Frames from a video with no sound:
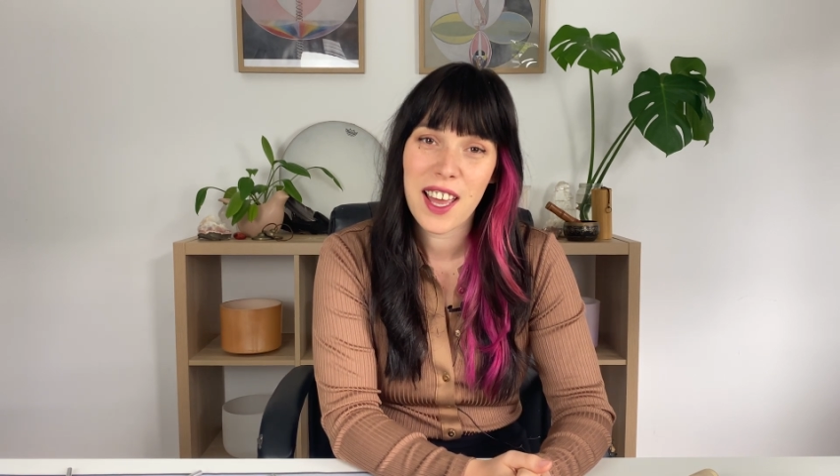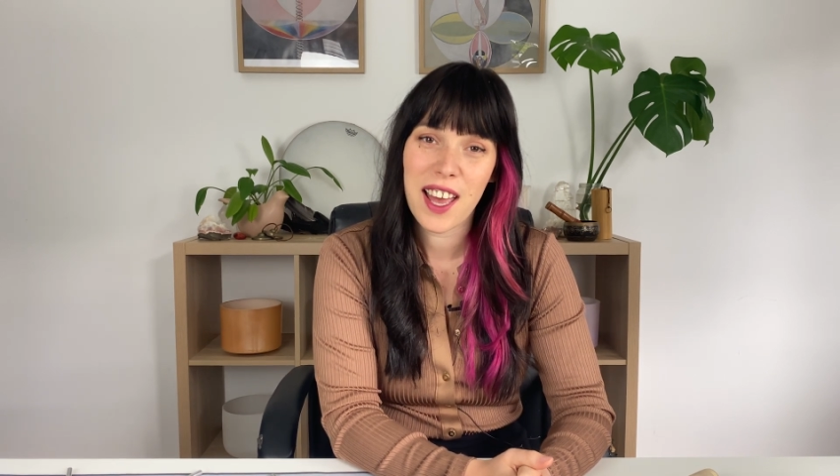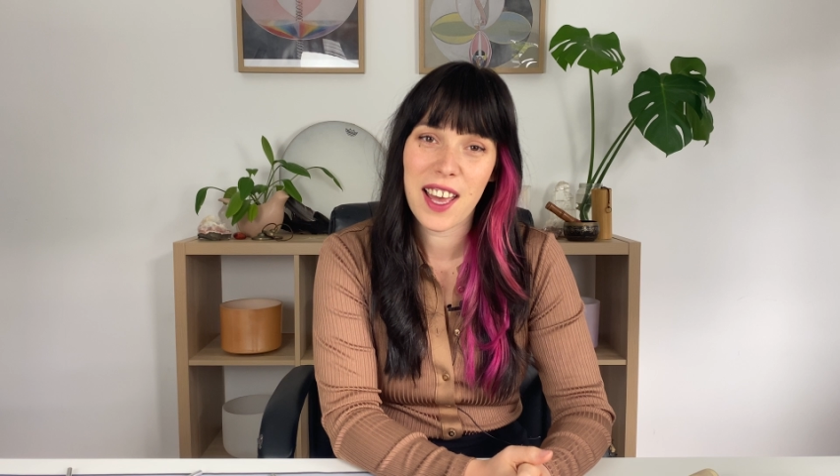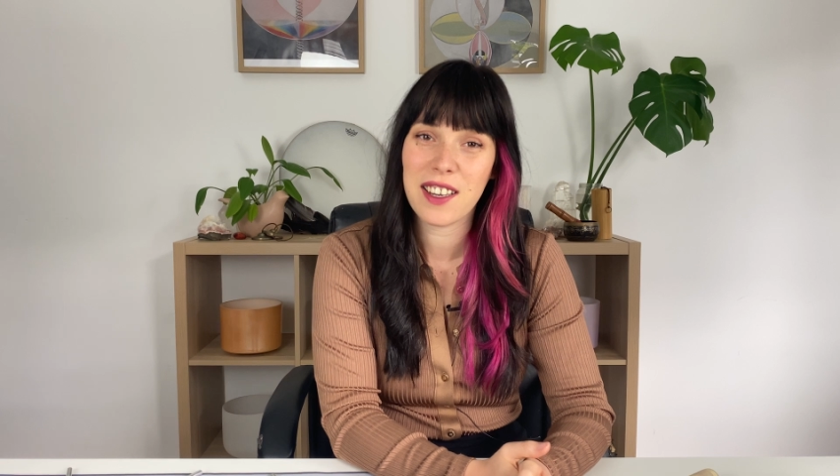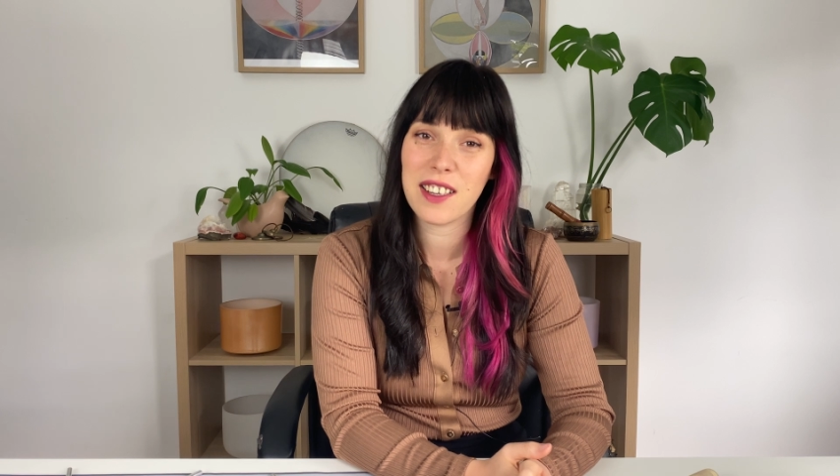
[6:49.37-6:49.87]

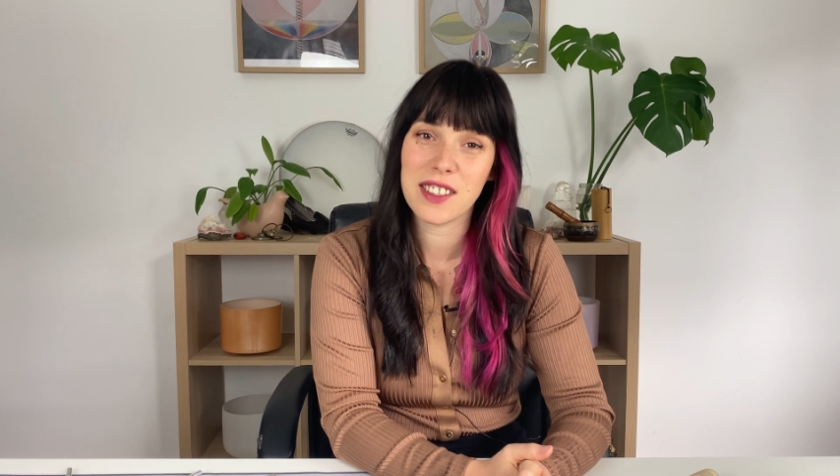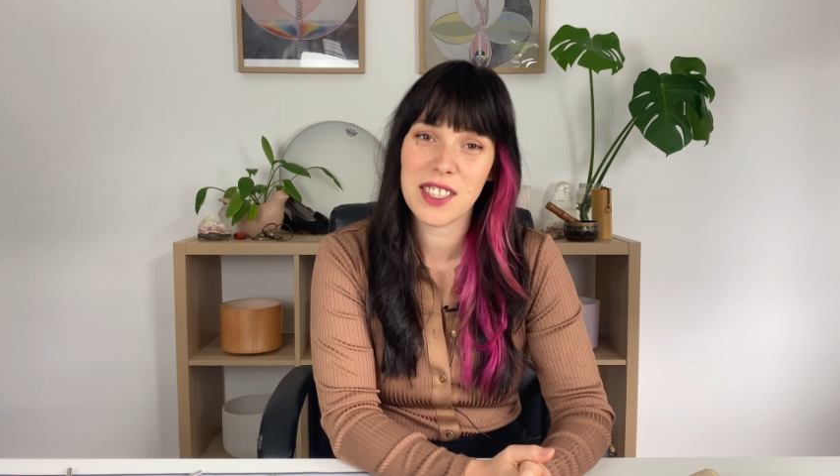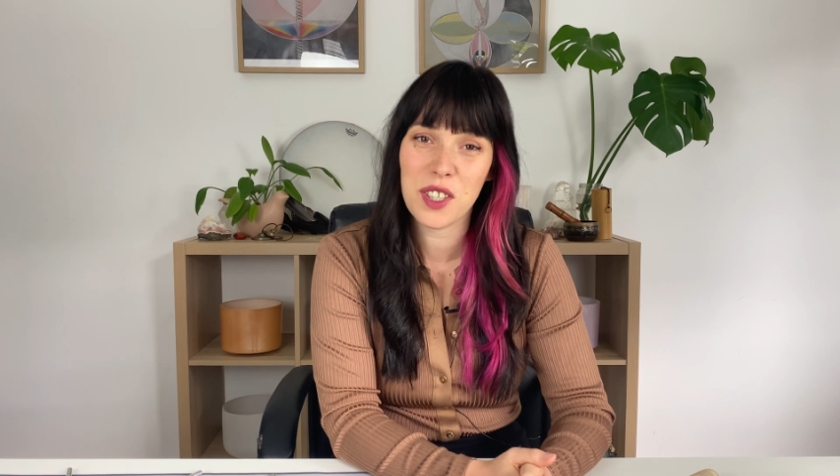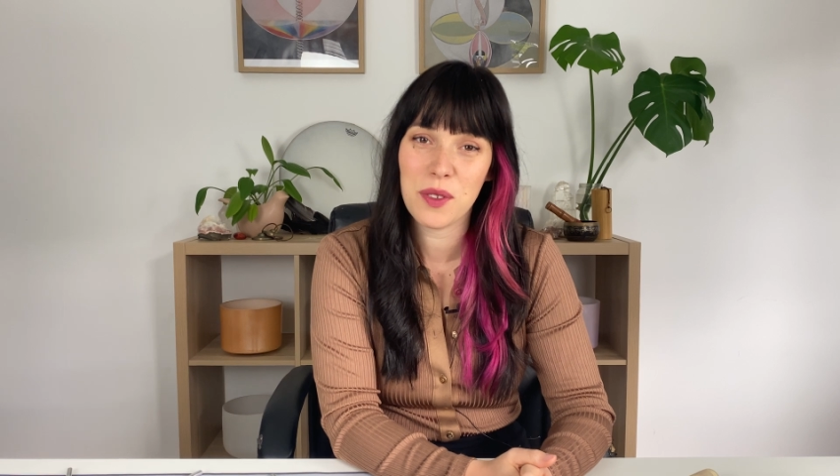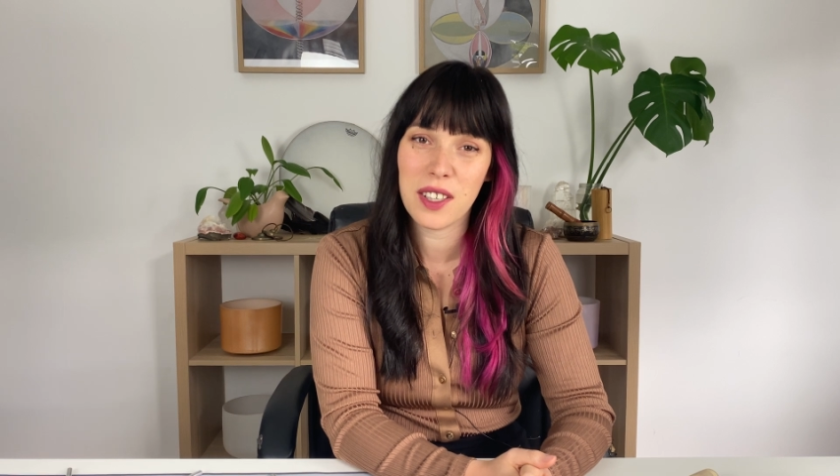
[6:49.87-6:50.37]
and I'll see
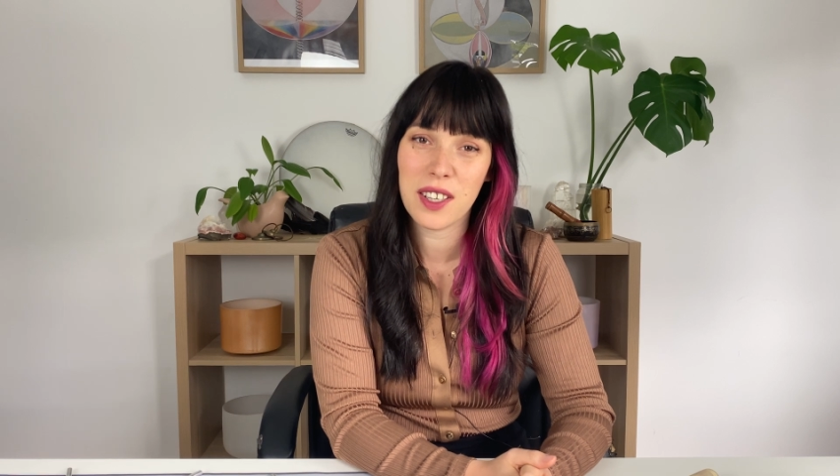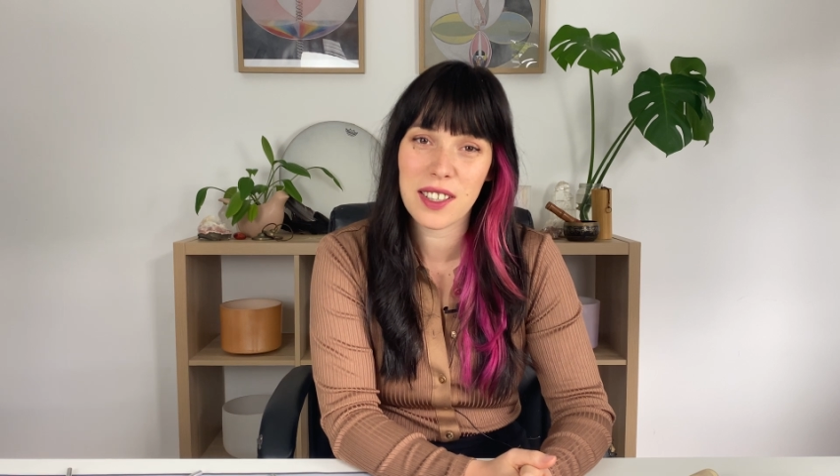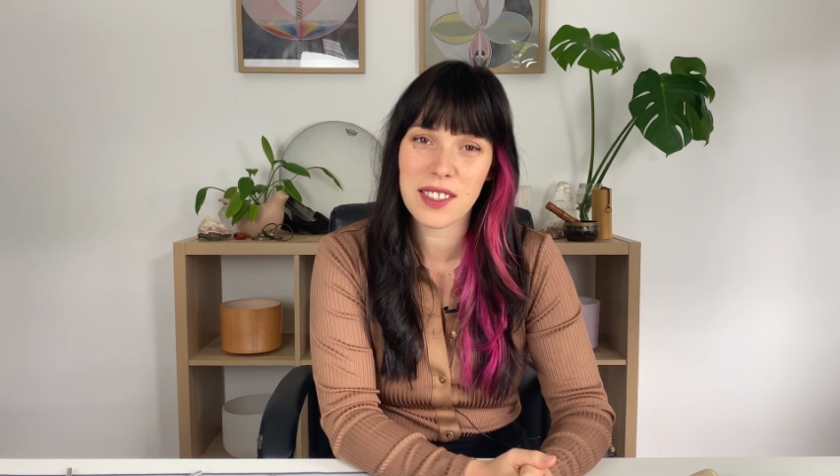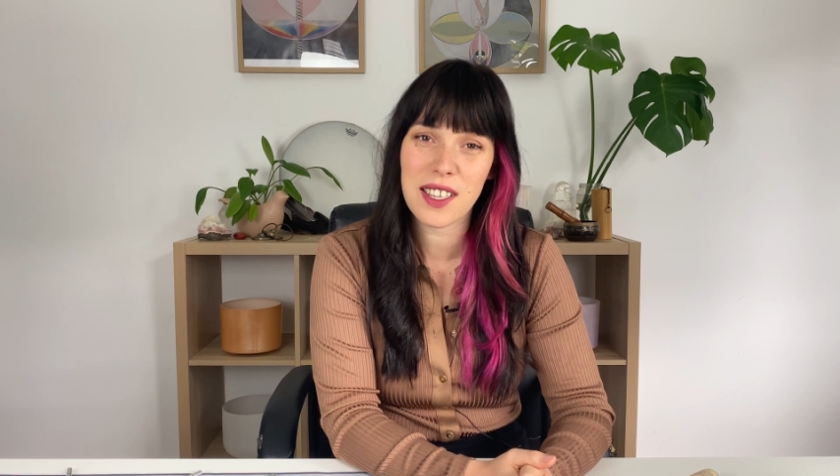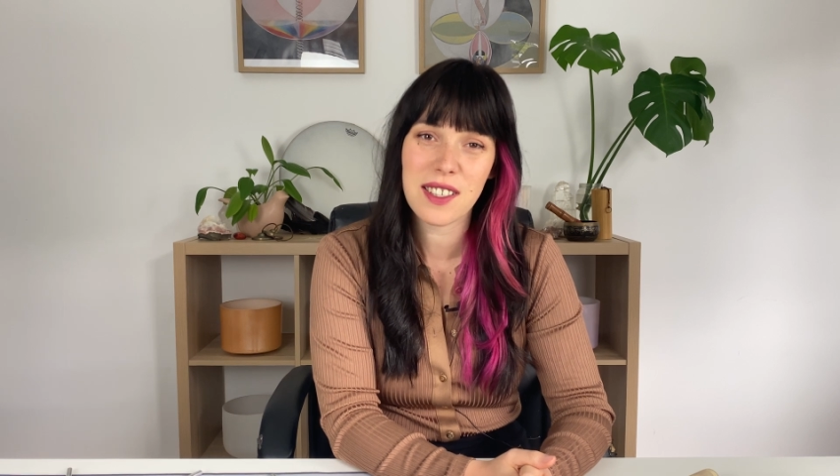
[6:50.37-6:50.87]
you in the next
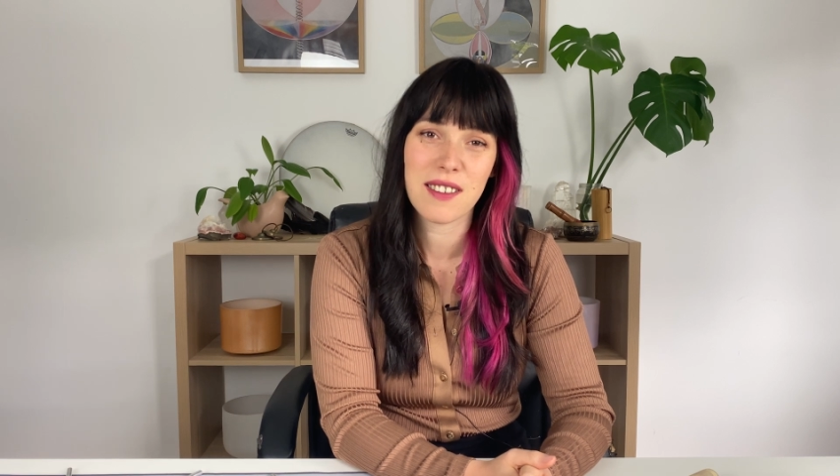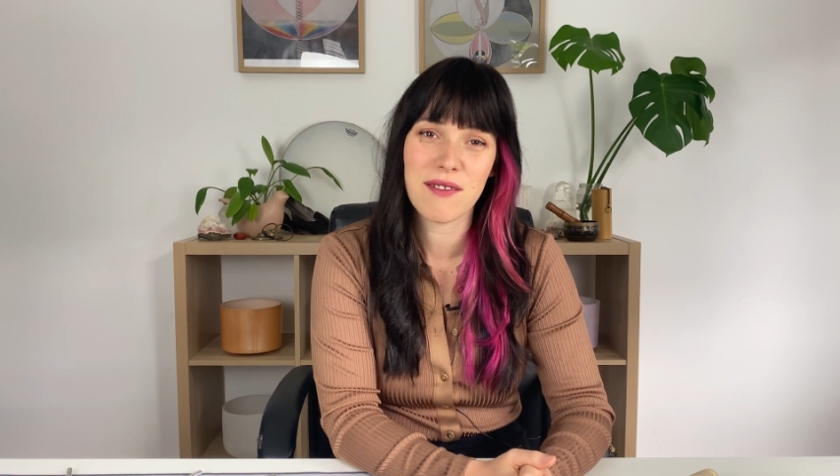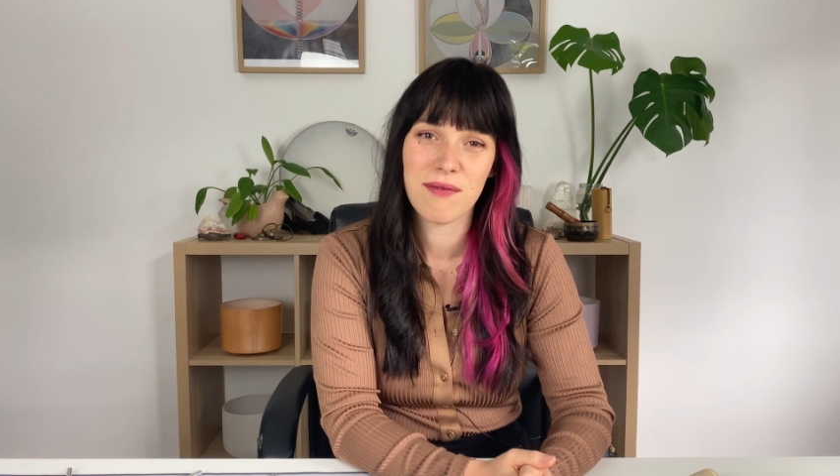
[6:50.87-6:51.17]
lesson.